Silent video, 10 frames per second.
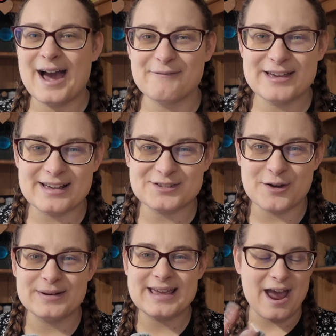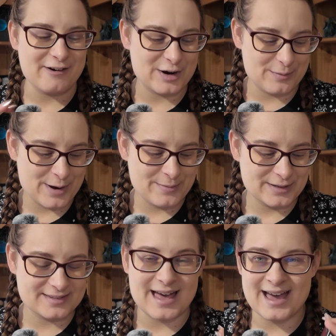And we get so many Erica
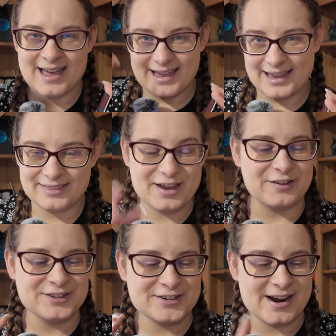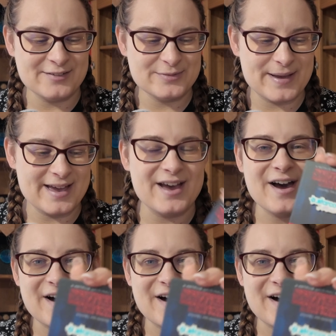moments there in the underground bit.